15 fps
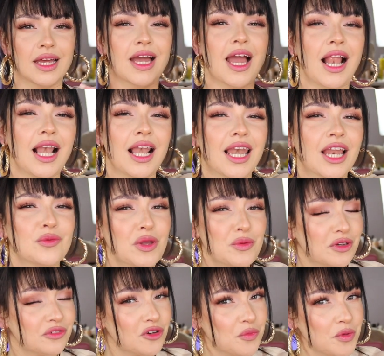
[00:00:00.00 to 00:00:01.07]
Hello my
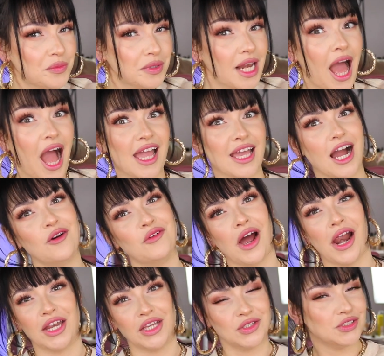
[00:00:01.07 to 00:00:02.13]
beautiful people, hi, how
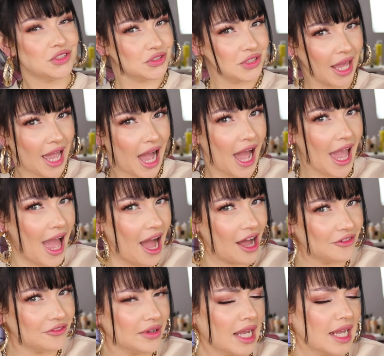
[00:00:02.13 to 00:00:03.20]
are you? Today I
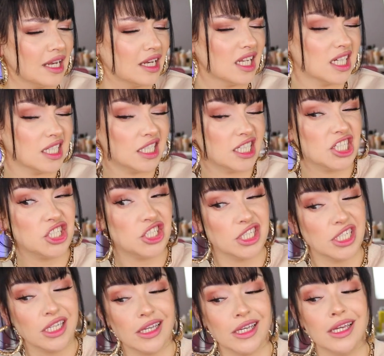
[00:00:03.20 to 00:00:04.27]
have a little
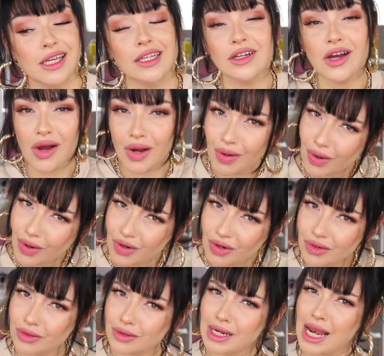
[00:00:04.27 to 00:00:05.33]
Shein
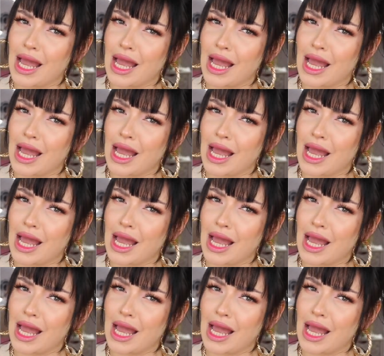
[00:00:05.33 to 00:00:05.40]
haul.